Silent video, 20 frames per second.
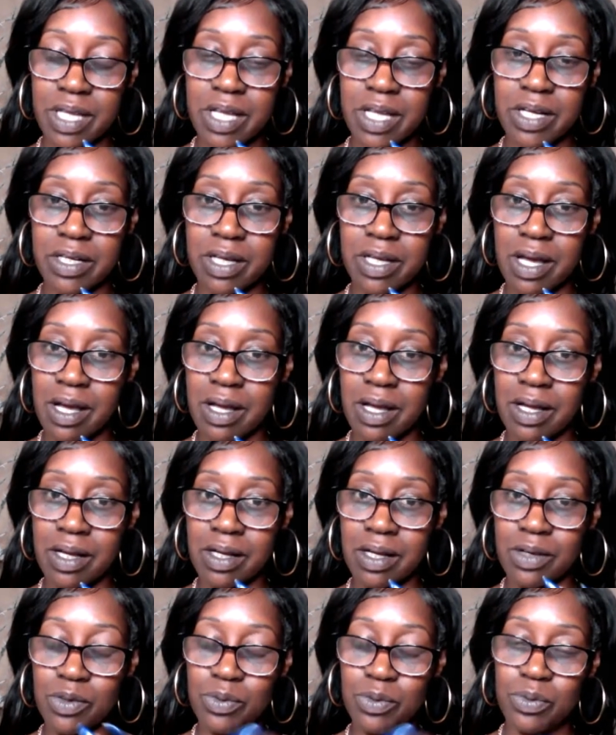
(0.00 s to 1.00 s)
and
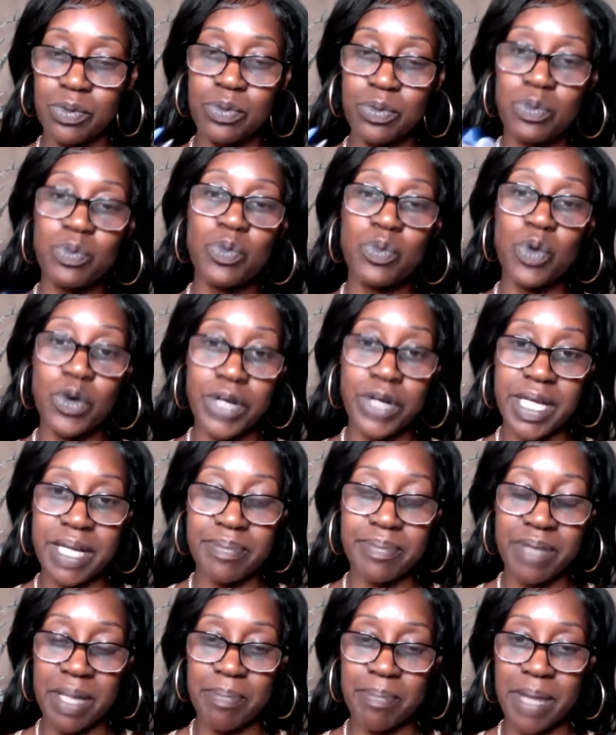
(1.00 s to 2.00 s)
uh, want to
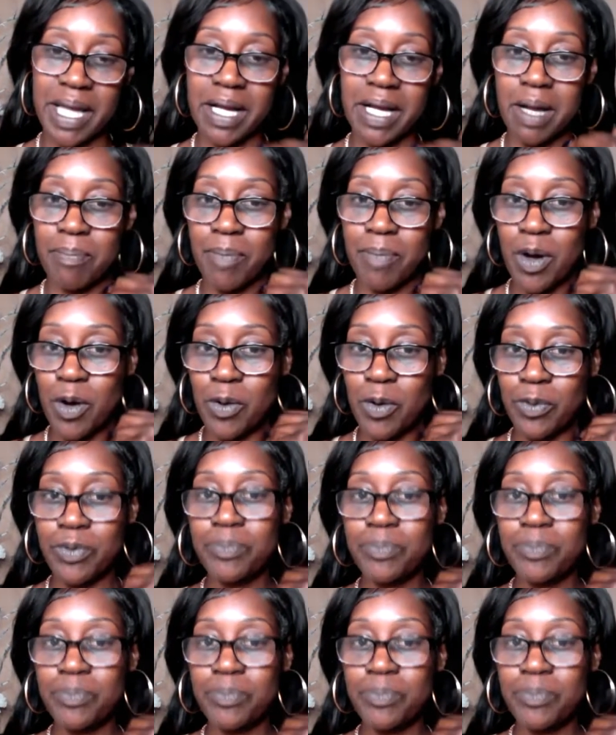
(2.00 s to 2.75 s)
keep their makeup on.